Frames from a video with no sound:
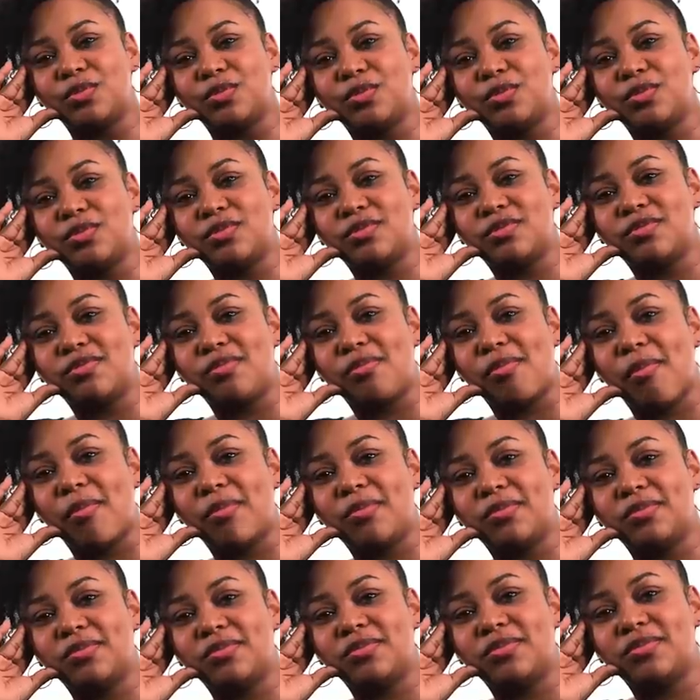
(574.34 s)
So that no
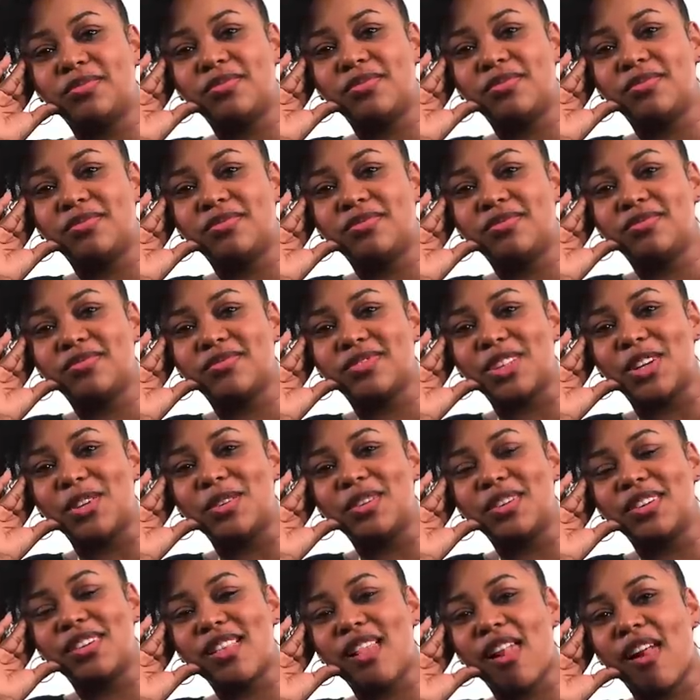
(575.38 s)
longer is an excuse. If a
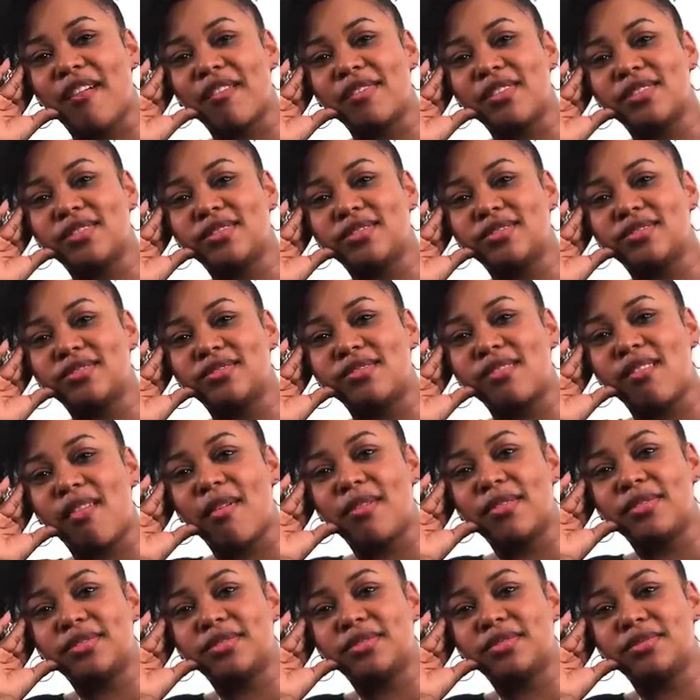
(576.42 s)
woman at our
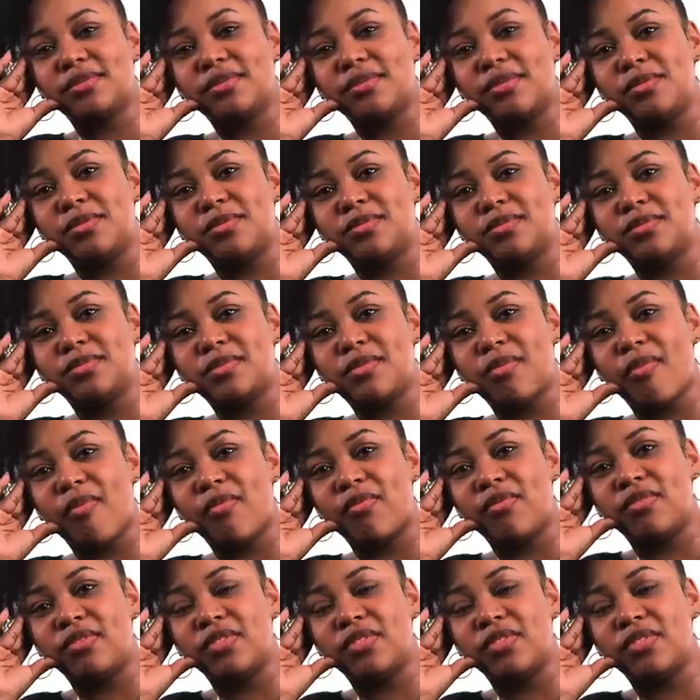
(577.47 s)
big age doesn't know how to cook,